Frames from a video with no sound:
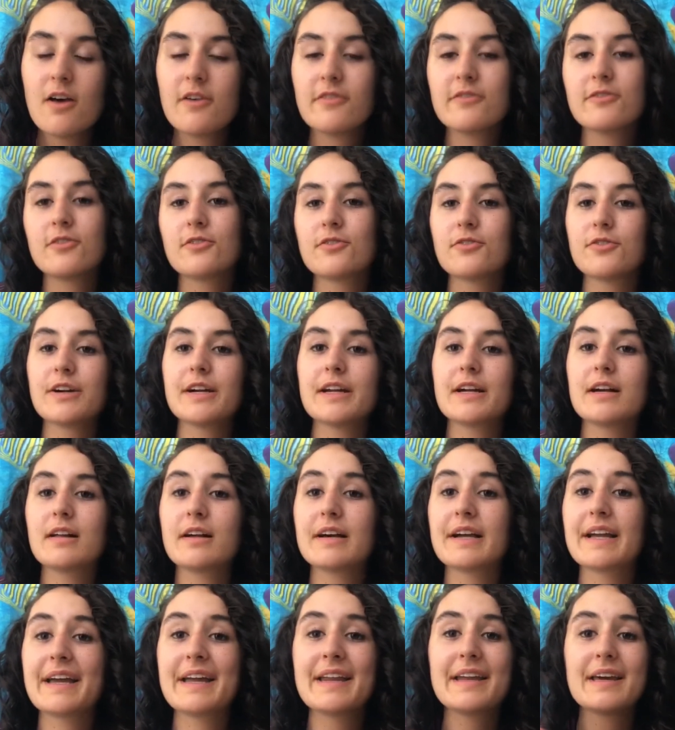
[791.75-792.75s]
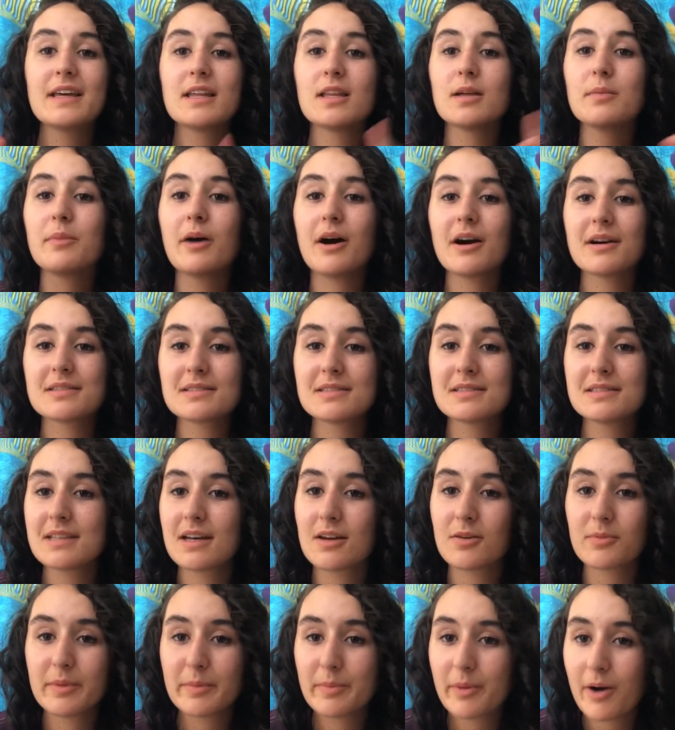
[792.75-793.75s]
feel free to click any of the boxes
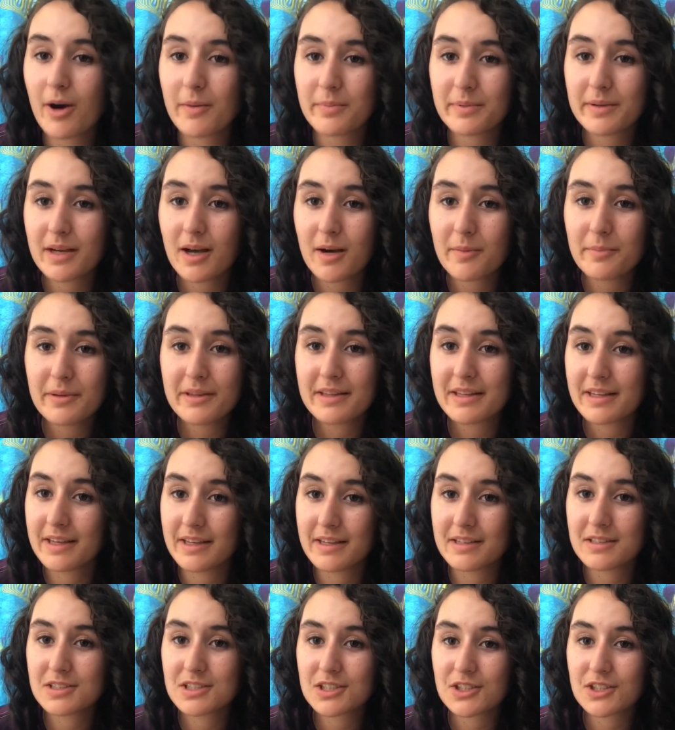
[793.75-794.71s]
that'll be popping up at the end